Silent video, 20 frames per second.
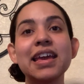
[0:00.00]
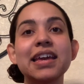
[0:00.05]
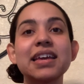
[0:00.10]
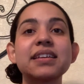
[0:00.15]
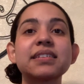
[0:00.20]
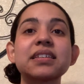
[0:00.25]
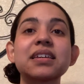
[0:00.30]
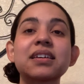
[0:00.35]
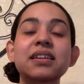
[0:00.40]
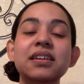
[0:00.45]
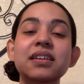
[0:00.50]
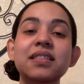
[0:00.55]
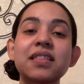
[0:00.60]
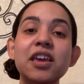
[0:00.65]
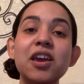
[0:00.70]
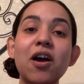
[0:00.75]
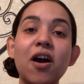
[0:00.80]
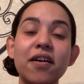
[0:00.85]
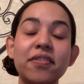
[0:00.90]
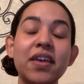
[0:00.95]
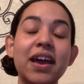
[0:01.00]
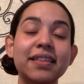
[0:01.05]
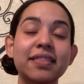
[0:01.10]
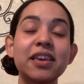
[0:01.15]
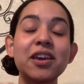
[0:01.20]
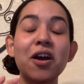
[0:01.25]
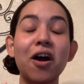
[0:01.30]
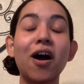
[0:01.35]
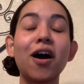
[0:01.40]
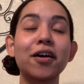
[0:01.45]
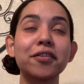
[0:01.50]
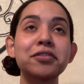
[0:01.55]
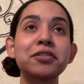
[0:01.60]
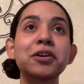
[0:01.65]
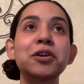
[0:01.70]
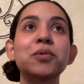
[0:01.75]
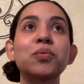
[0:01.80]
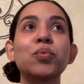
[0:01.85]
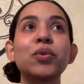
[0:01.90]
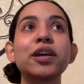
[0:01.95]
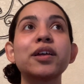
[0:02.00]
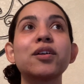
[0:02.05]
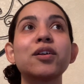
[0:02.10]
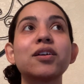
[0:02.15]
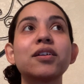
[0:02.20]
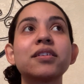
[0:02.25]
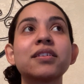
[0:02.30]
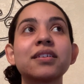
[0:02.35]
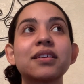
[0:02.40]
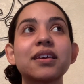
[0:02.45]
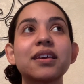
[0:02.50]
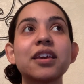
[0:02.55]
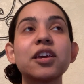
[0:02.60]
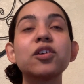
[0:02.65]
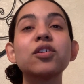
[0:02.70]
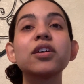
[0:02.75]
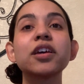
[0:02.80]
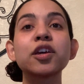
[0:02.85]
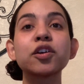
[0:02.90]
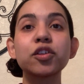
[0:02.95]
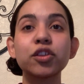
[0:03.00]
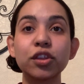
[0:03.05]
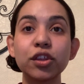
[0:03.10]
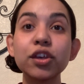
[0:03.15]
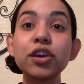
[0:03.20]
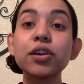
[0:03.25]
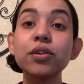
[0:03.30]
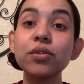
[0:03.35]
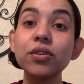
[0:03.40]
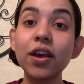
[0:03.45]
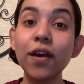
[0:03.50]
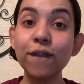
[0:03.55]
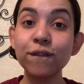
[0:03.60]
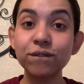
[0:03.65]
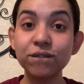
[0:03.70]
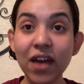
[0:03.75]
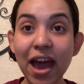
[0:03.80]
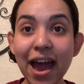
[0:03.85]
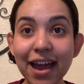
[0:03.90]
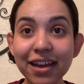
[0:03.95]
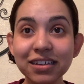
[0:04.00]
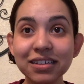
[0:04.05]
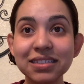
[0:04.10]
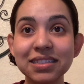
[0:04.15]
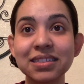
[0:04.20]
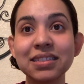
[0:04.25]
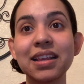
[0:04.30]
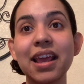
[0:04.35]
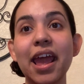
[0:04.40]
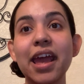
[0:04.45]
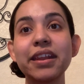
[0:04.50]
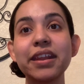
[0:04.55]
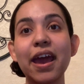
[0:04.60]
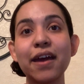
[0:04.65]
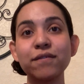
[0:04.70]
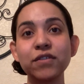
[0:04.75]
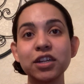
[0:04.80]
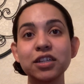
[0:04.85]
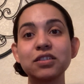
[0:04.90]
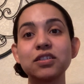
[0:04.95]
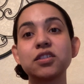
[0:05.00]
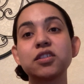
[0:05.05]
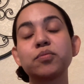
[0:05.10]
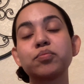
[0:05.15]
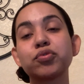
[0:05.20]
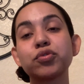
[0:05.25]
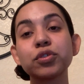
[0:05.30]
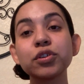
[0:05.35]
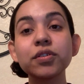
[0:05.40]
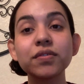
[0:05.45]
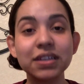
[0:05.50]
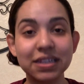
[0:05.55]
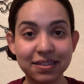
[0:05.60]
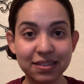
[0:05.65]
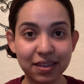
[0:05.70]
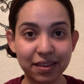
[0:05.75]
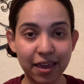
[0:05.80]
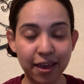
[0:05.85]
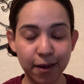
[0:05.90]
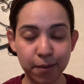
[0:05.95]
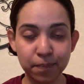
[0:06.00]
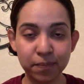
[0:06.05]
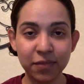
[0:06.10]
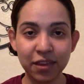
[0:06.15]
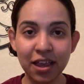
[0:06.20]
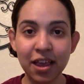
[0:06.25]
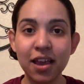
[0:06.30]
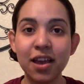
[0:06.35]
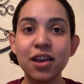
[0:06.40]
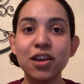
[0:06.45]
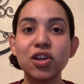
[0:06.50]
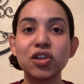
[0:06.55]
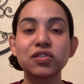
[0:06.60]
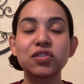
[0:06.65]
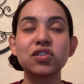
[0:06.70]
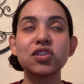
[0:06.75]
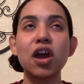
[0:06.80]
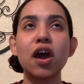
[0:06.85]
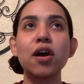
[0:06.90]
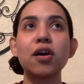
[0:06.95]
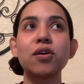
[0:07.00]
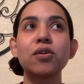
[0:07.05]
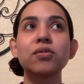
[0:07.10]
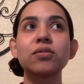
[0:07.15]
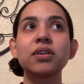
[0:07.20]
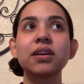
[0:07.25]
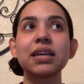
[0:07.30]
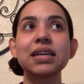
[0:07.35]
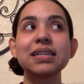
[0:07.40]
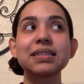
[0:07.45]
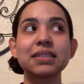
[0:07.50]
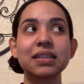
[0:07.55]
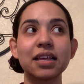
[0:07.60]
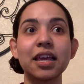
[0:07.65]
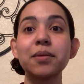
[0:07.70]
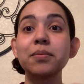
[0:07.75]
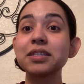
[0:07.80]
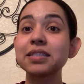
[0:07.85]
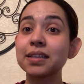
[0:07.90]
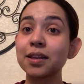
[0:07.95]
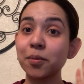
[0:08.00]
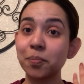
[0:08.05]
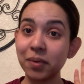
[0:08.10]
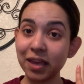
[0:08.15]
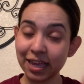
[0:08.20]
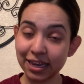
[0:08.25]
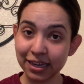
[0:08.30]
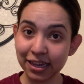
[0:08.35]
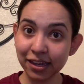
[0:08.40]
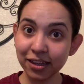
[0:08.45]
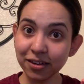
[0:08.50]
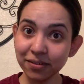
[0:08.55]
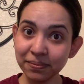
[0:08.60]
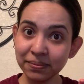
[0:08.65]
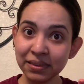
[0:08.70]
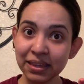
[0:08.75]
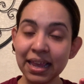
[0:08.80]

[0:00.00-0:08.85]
that the author he'll include facts and evidence to prove his claim. So his claim is an opinion,